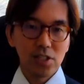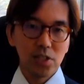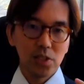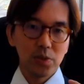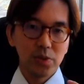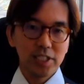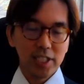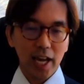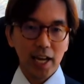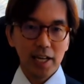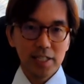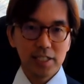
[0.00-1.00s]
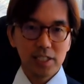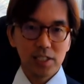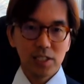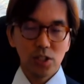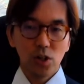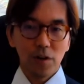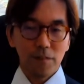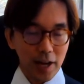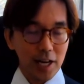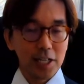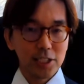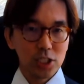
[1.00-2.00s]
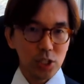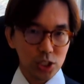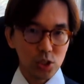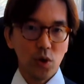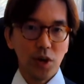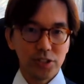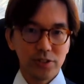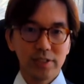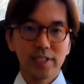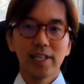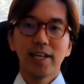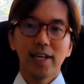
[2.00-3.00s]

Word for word: to change your financial situation,